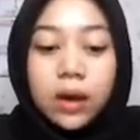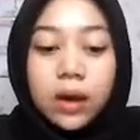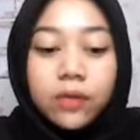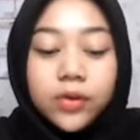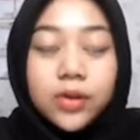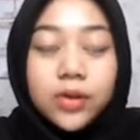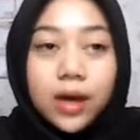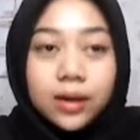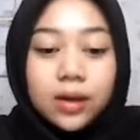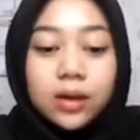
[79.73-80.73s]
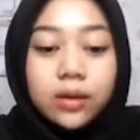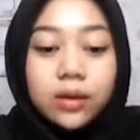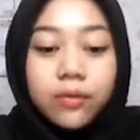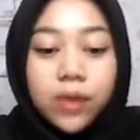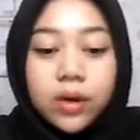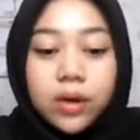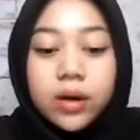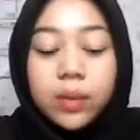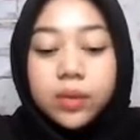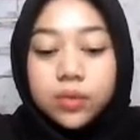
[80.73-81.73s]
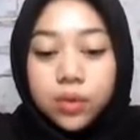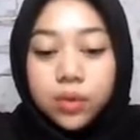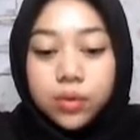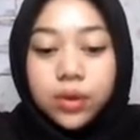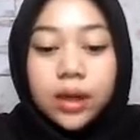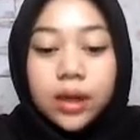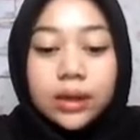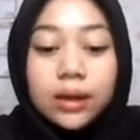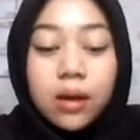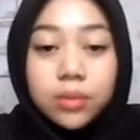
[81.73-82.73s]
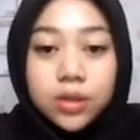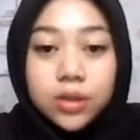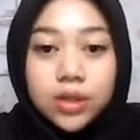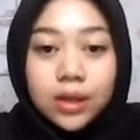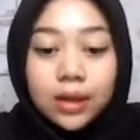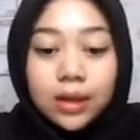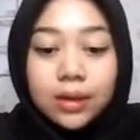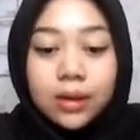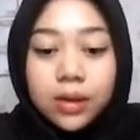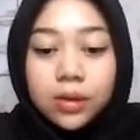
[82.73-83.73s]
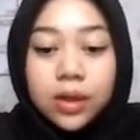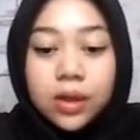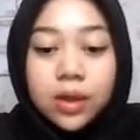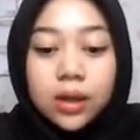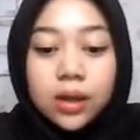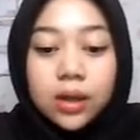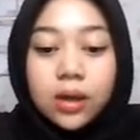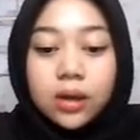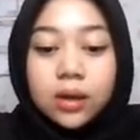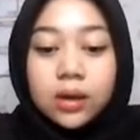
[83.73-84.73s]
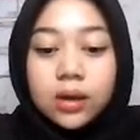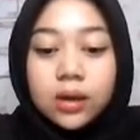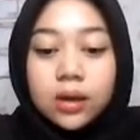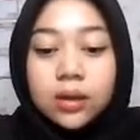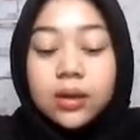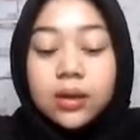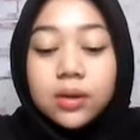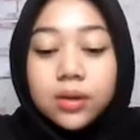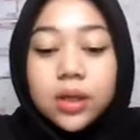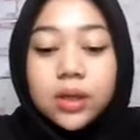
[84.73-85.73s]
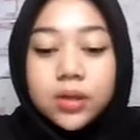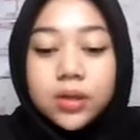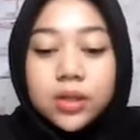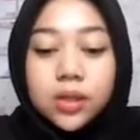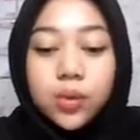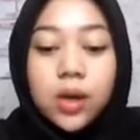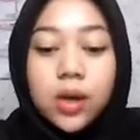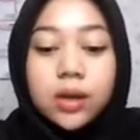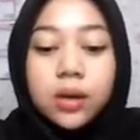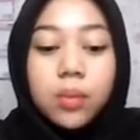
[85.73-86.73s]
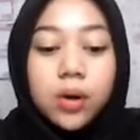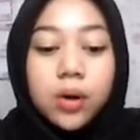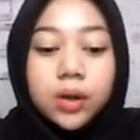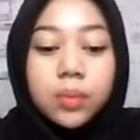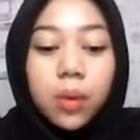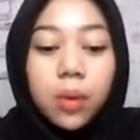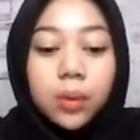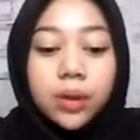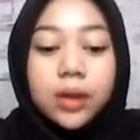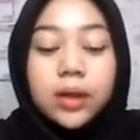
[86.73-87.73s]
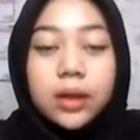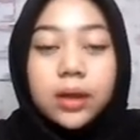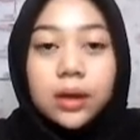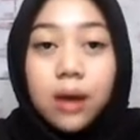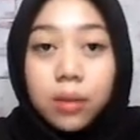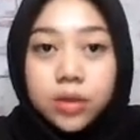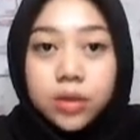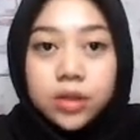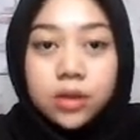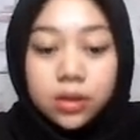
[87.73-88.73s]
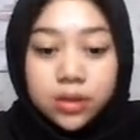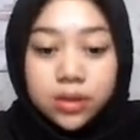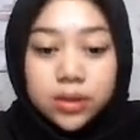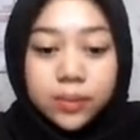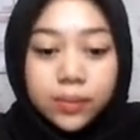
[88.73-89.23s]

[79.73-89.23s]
After that, the very rapid growth in e-commerce in the early years created a market bubble in the e-commerce stocks.